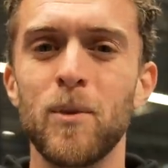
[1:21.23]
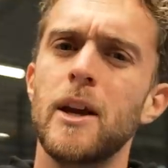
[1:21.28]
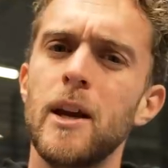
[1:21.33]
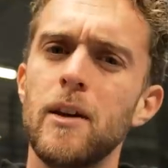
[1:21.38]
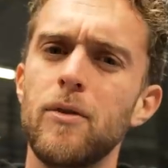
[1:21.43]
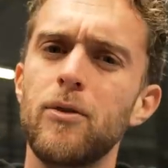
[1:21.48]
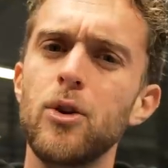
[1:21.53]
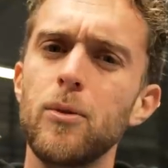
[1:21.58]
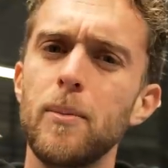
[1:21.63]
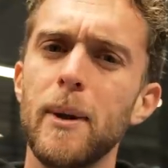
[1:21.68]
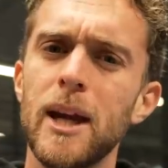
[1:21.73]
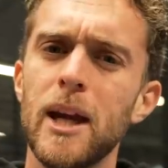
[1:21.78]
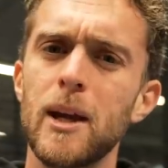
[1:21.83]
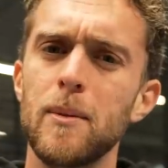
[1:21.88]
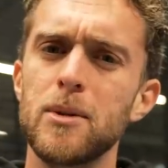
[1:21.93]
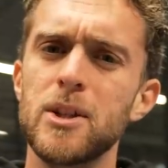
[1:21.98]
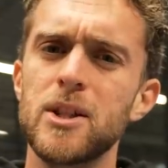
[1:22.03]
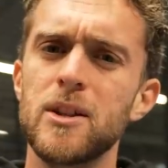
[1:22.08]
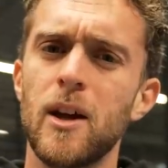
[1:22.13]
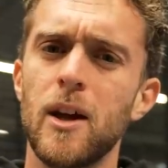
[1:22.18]
If you make a
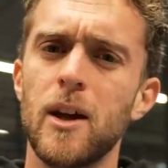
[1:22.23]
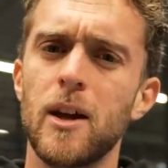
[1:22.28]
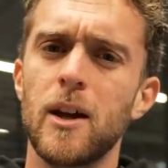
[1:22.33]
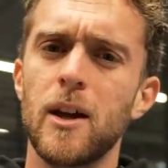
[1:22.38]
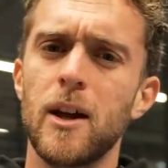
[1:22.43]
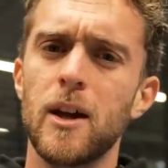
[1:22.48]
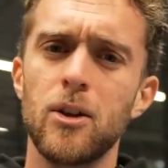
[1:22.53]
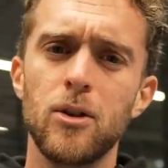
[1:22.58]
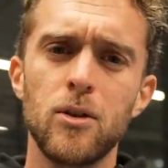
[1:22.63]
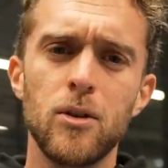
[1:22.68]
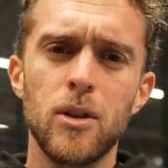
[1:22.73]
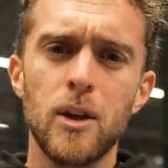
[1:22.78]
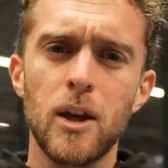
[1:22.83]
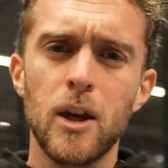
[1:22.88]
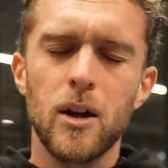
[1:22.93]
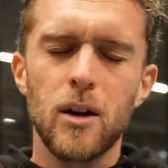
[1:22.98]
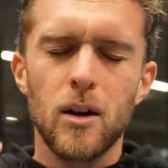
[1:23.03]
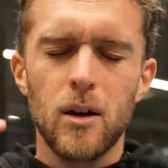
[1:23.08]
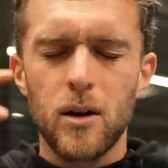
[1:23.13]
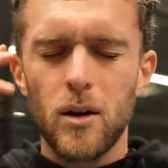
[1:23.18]
mistake and you
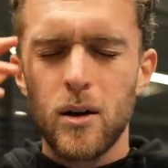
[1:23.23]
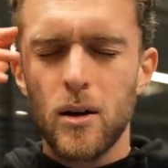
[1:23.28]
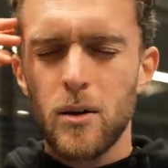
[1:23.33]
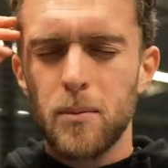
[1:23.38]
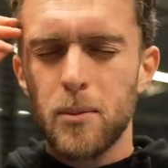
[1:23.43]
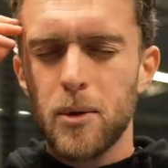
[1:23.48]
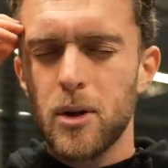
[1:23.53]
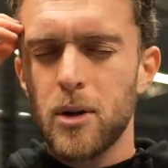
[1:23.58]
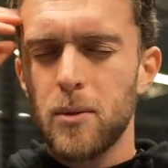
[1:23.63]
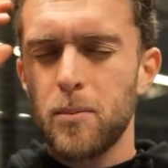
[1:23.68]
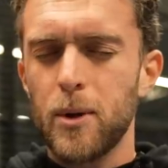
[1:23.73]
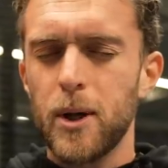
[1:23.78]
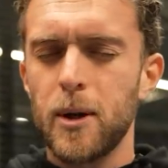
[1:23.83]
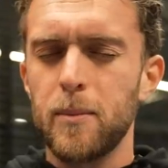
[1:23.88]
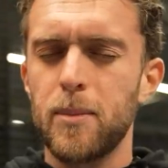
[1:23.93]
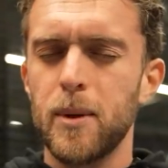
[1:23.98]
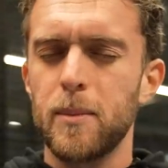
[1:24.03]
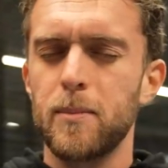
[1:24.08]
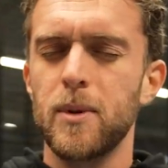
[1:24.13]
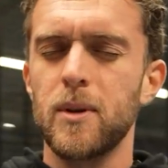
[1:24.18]
think, oh, I'm gonna play
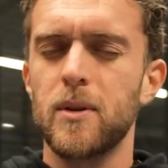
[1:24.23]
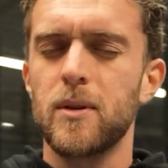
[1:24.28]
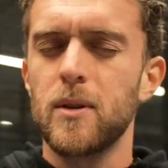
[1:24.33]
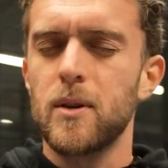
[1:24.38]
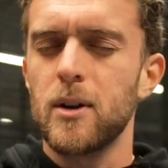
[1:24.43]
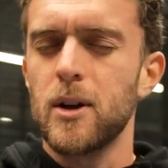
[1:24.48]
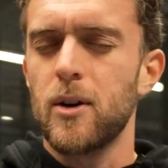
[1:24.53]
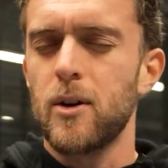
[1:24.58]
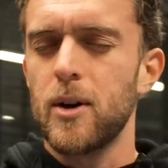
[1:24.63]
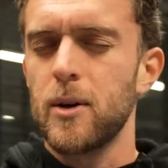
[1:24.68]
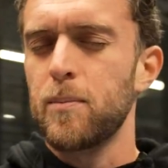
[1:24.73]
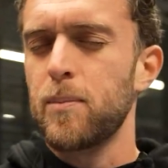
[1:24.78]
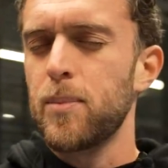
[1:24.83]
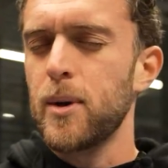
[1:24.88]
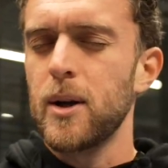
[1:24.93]
badminton now, I